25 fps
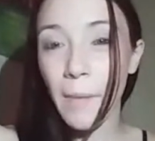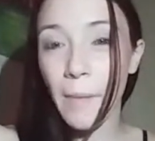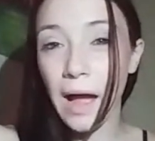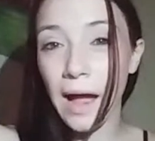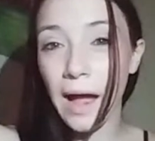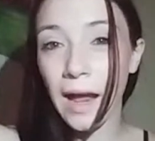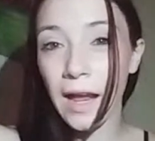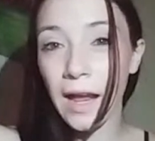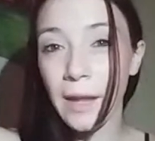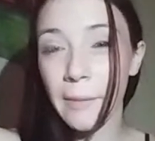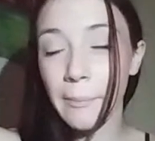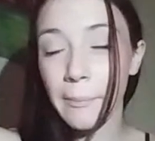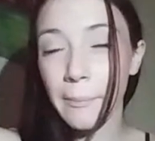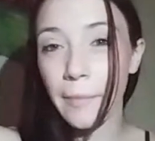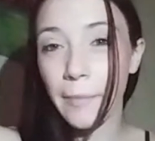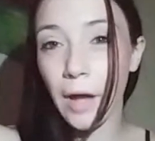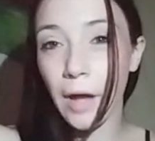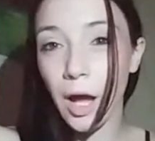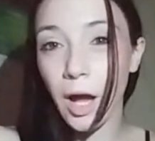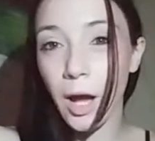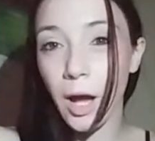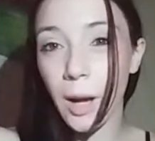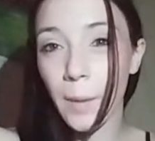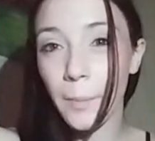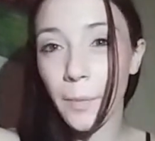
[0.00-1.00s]
I'm
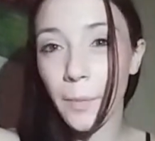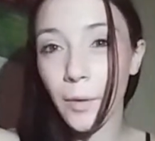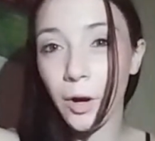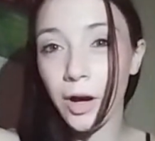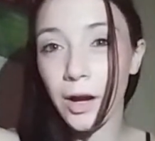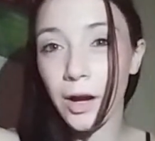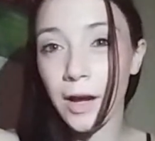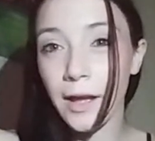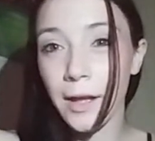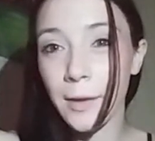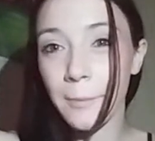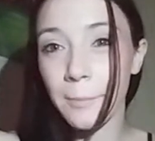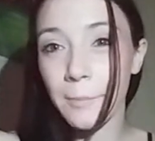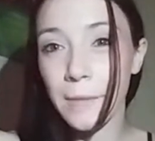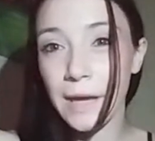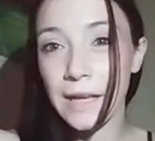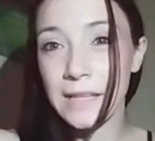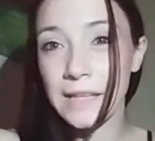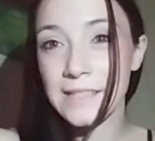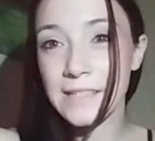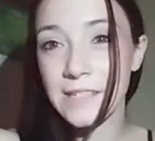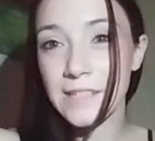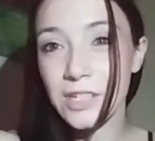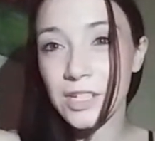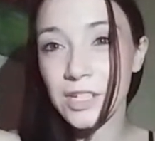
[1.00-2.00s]
up on
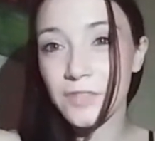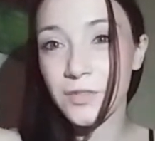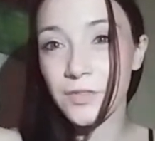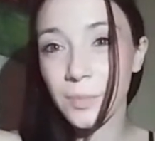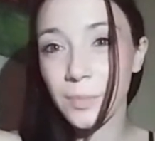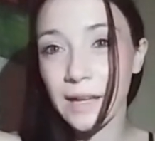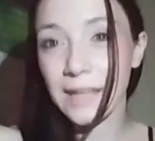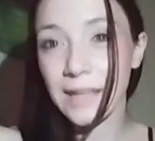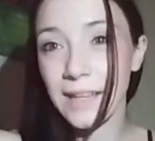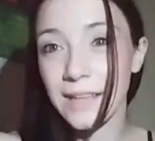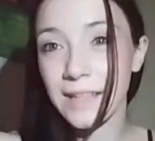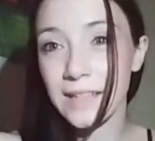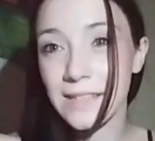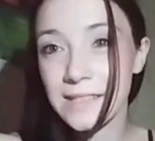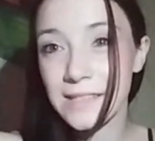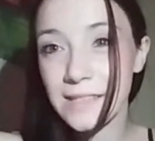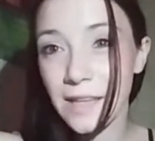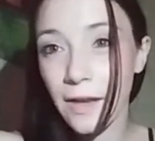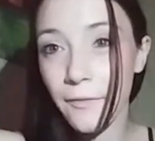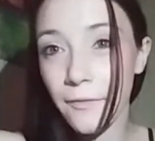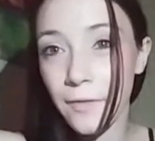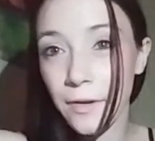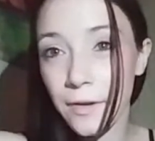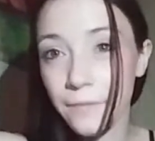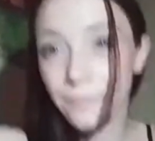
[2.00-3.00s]
messages from like
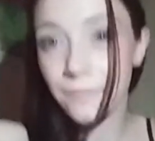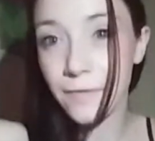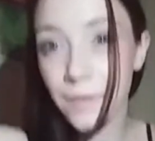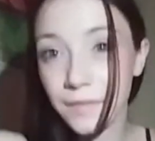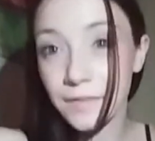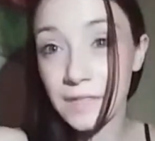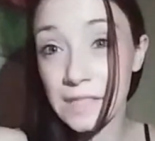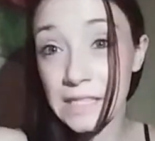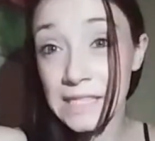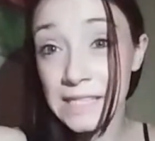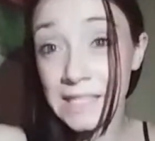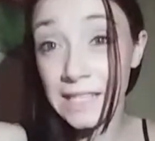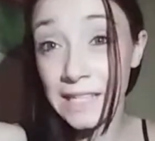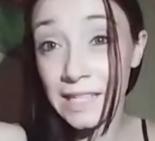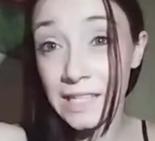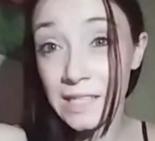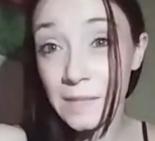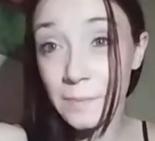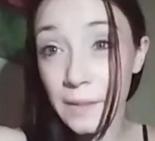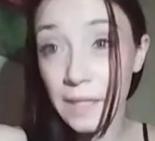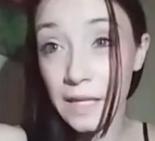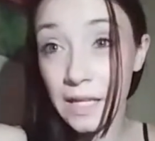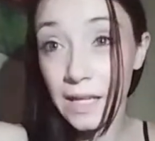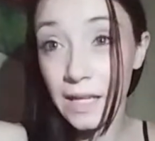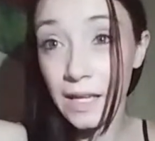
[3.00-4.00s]

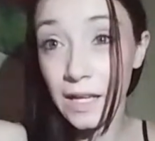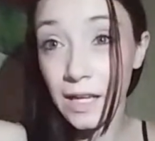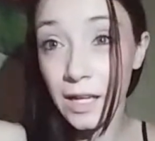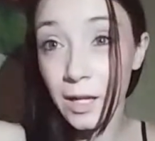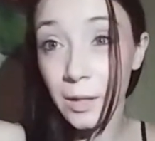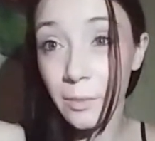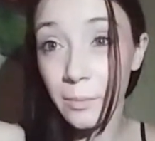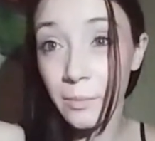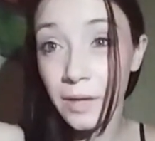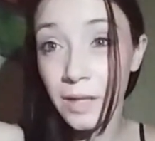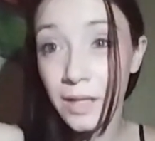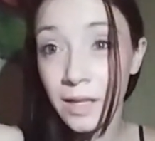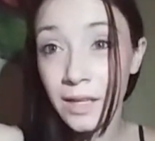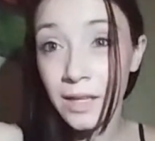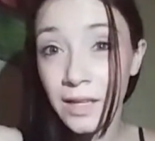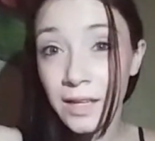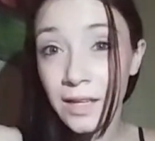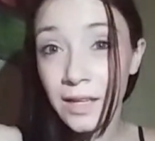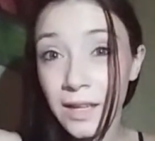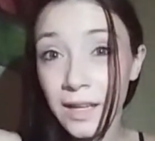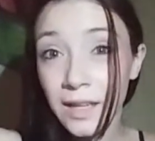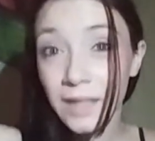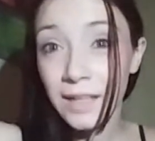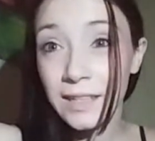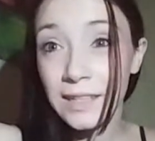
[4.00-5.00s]
7:56 p.m.
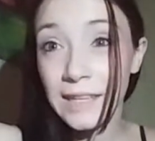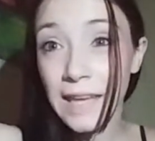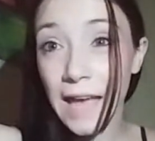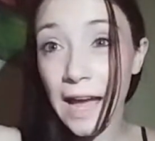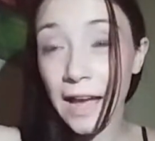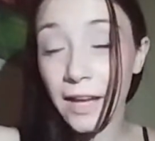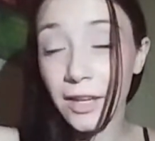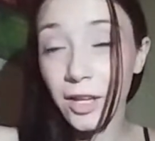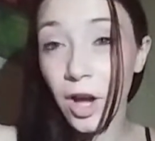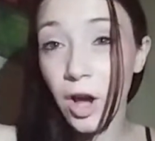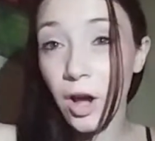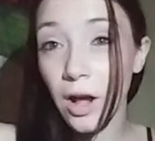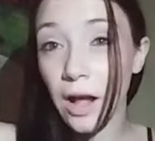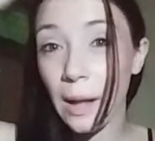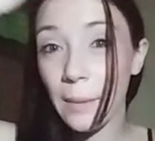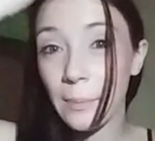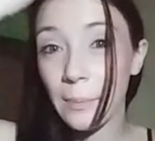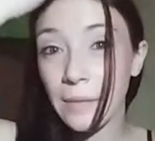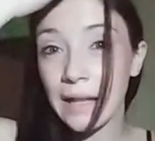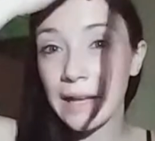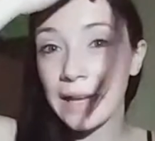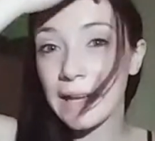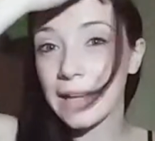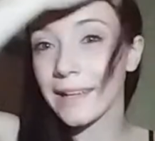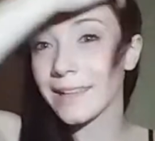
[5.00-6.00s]
Yeah, y'all, I'm
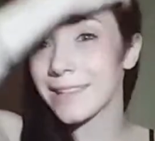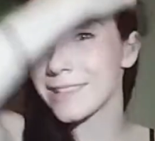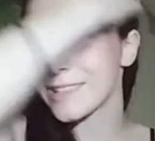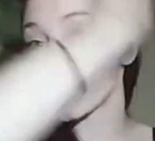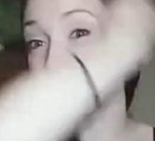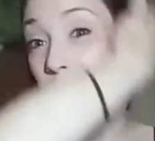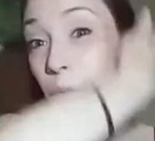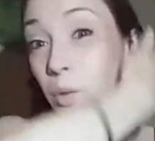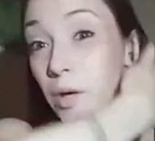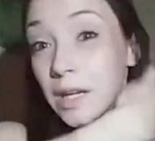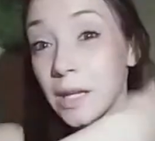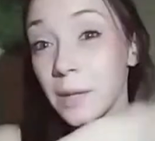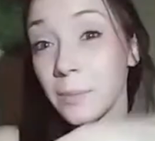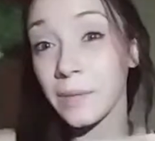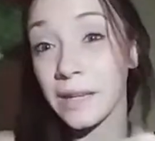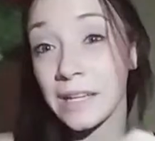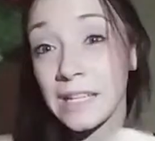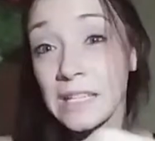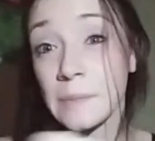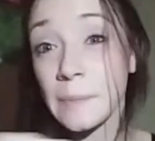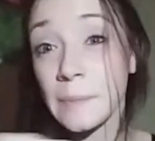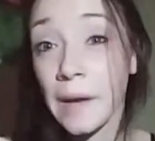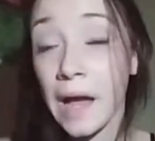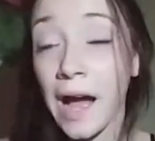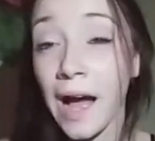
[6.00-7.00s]
like 20
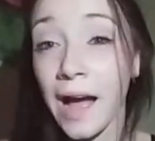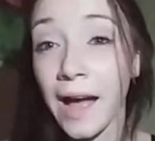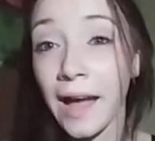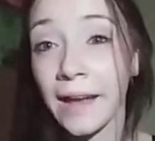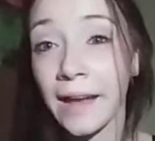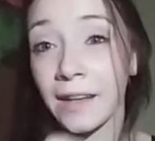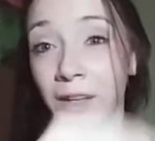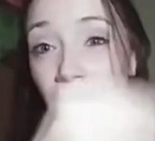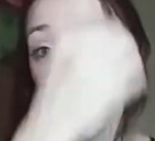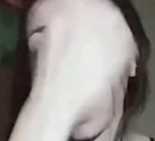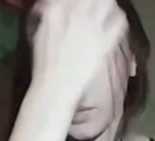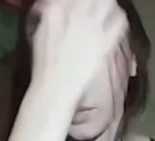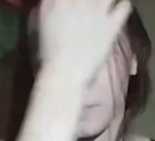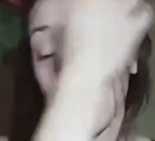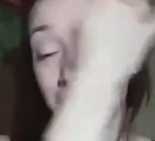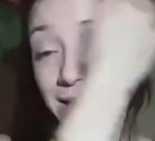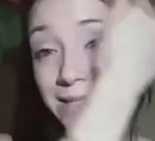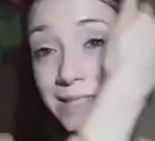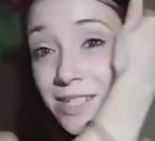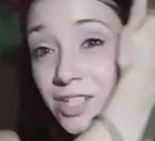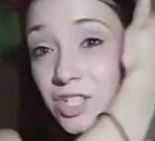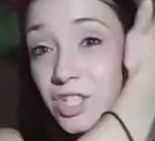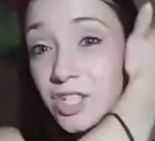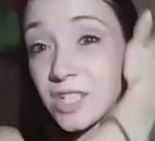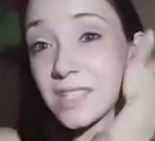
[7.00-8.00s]
minutes behind on
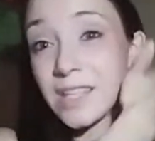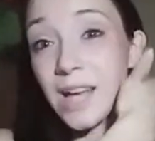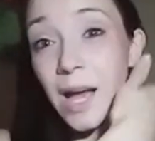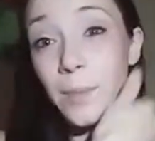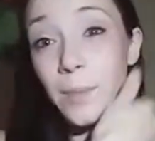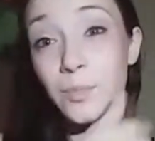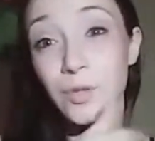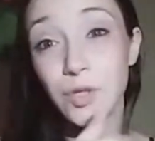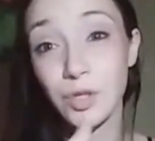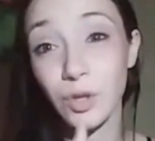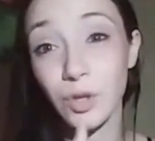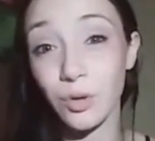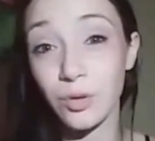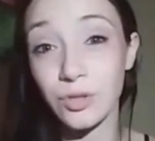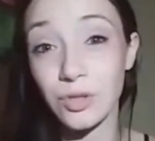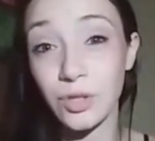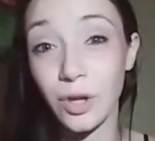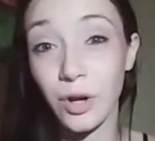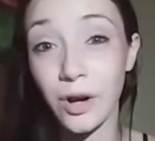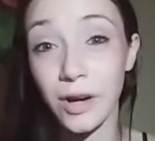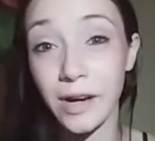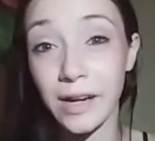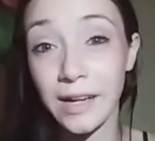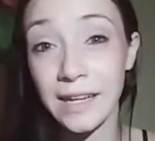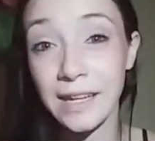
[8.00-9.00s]
messages. I'm so
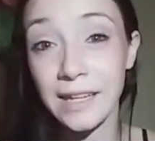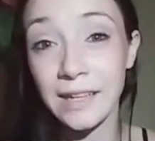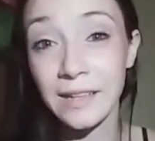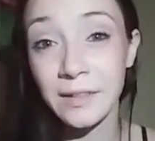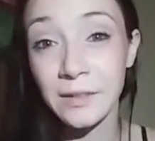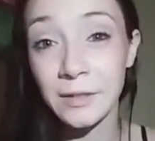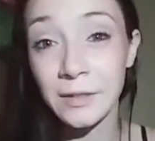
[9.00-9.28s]
sorry.